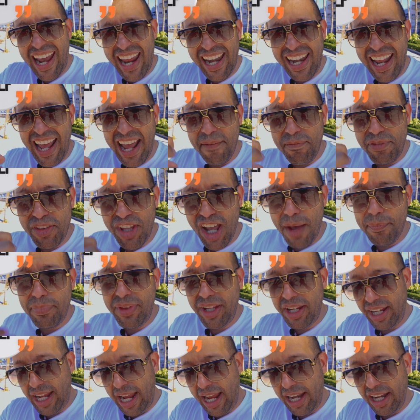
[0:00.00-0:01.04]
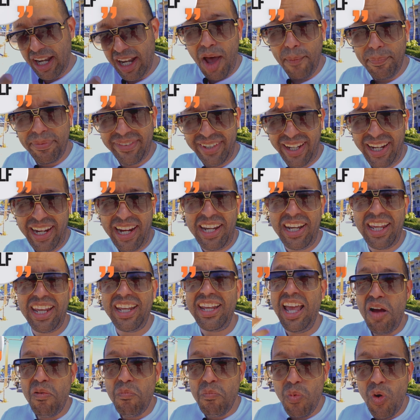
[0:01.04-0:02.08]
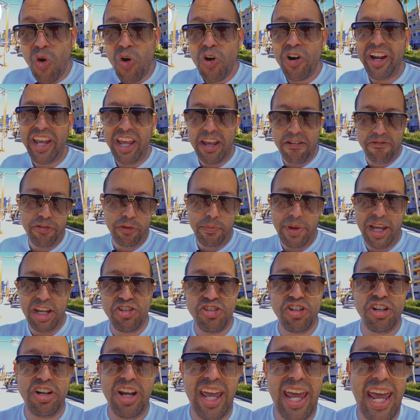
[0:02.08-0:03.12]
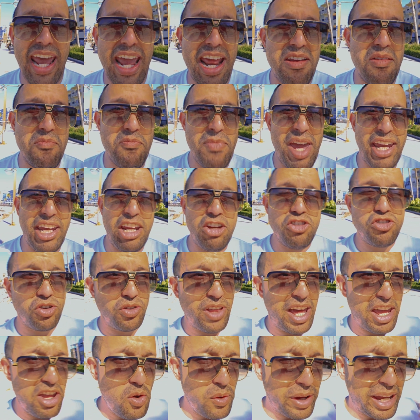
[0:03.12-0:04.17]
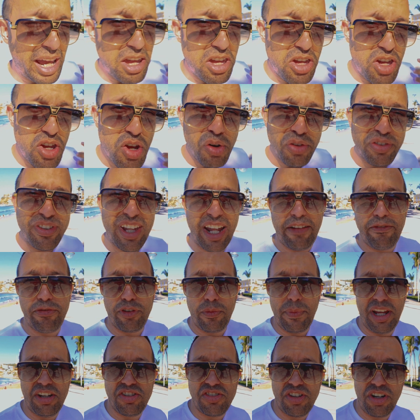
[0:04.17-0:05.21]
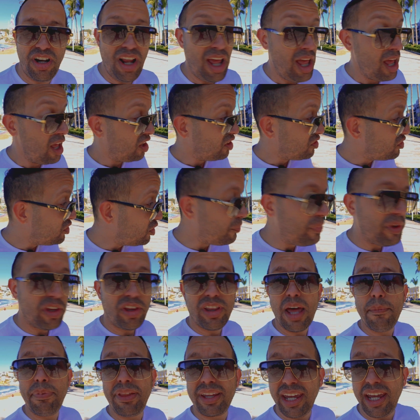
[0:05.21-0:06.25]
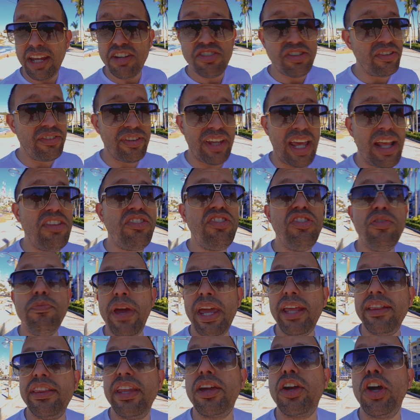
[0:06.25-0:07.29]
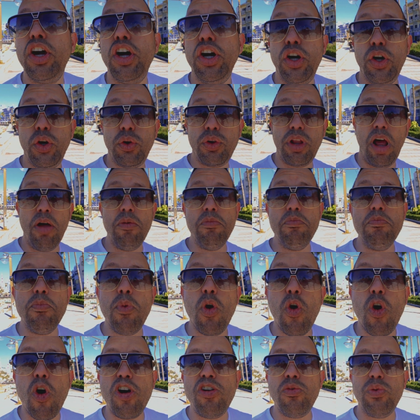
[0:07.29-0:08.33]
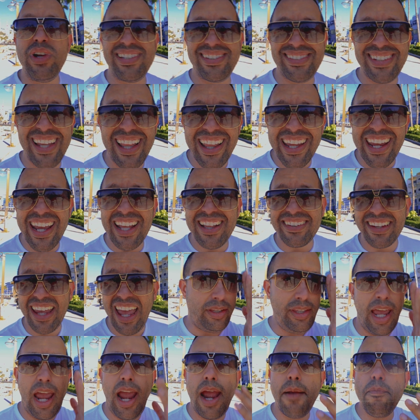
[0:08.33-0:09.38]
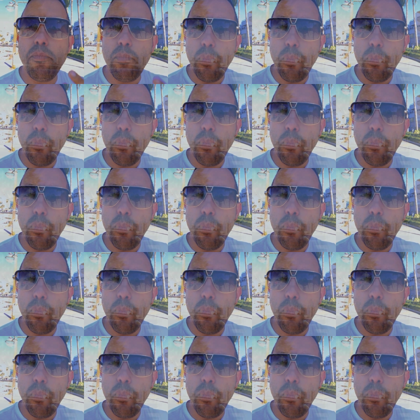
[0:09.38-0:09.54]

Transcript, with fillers: and adapting and obtaining more information and making sure that you can use that information to build applications and to make the code more resilient and